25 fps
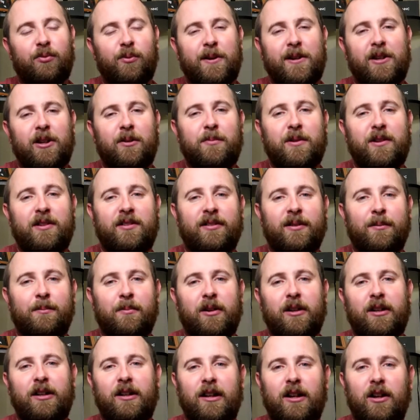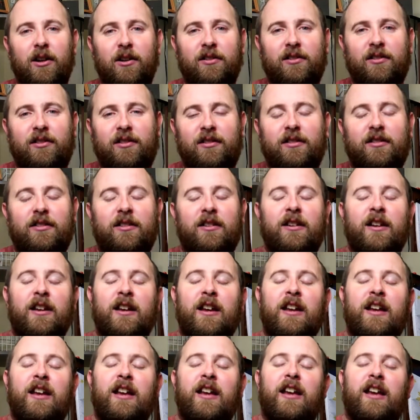week it'll be somebody else.
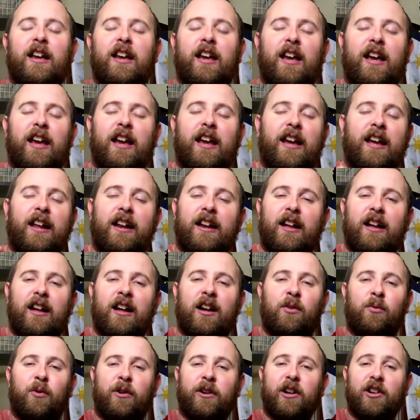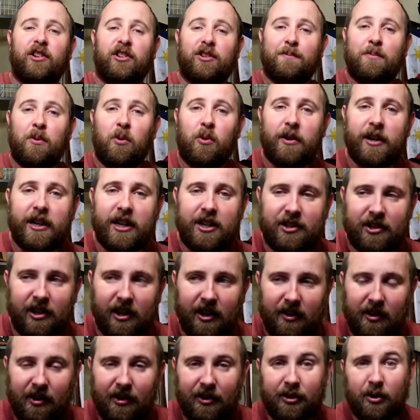And we're going to support each
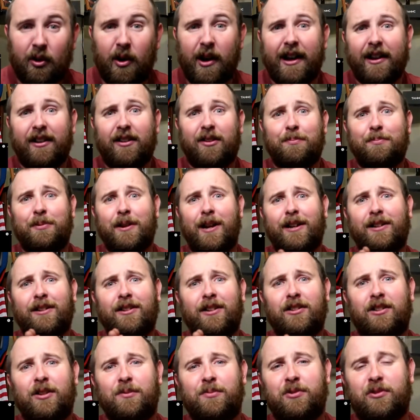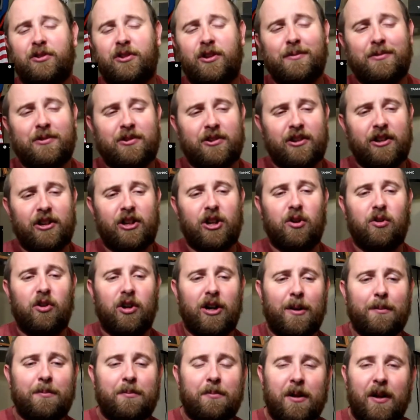other. So I expect his subscription to go
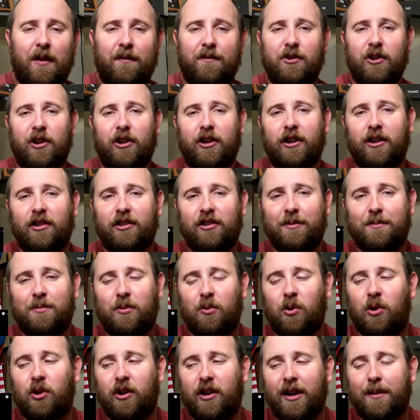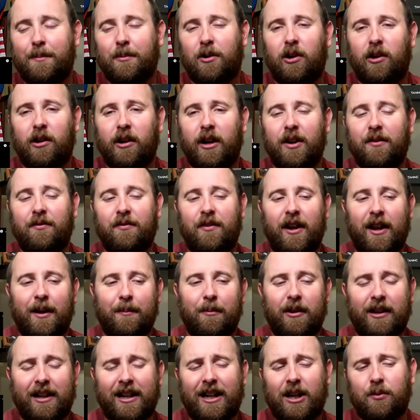up if you're going to support MRA
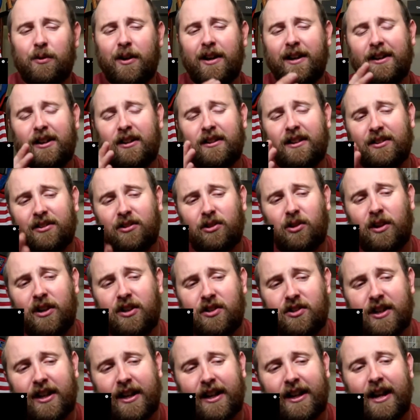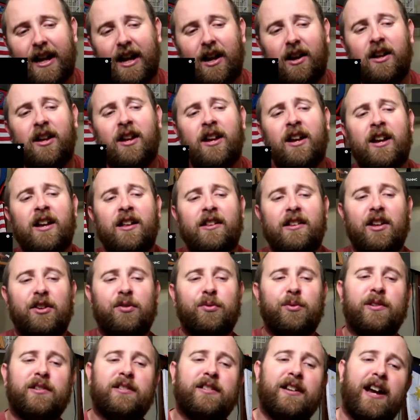family. Anyway, let's go ahead and check it out. This
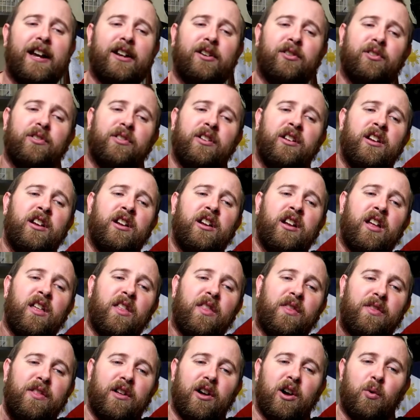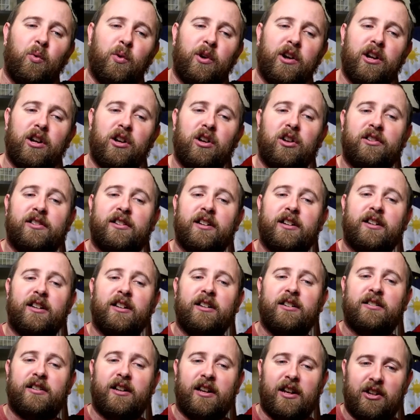one's titled, The Will to
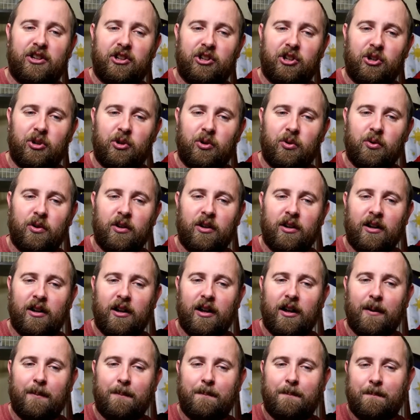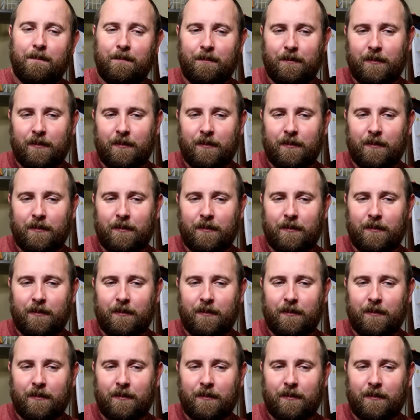Continue, a